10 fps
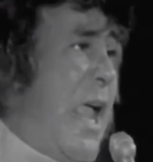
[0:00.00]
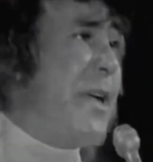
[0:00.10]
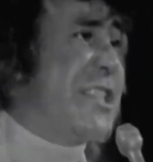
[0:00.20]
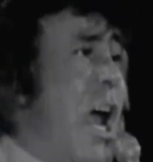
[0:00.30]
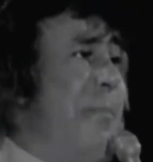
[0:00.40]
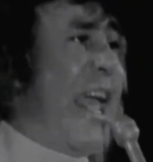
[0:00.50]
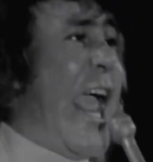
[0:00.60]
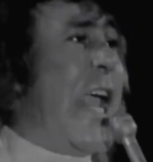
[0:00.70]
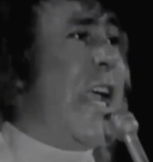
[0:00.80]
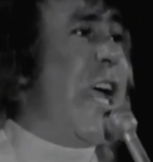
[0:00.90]
he co
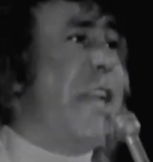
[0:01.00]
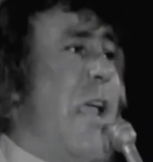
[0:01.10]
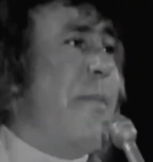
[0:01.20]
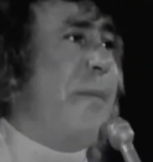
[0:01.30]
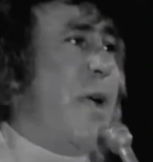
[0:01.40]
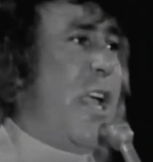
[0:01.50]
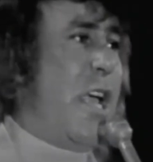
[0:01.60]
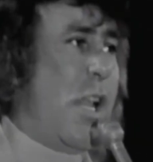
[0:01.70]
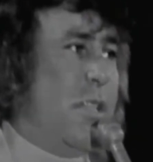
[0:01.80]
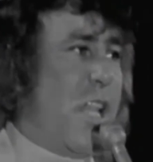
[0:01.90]
wrote with
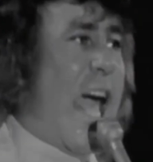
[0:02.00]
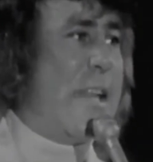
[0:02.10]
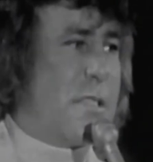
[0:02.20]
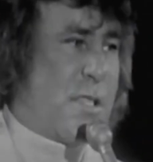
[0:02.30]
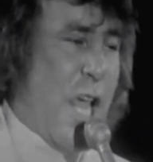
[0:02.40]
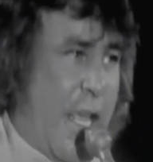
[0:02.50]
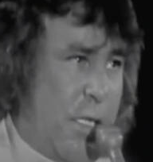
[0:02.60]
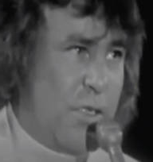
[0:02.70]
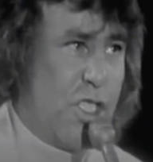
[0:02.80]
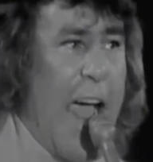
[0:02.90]
um, the
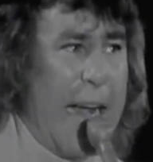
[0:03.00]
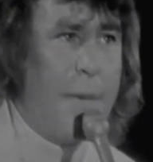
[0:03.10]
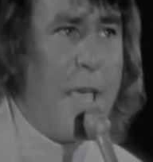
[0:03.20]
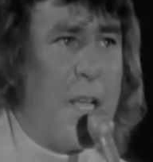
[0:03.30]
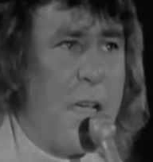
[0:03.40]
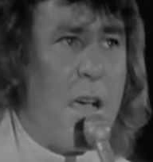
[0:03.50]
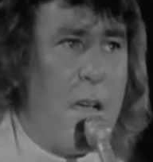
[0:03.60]
DJs. And you've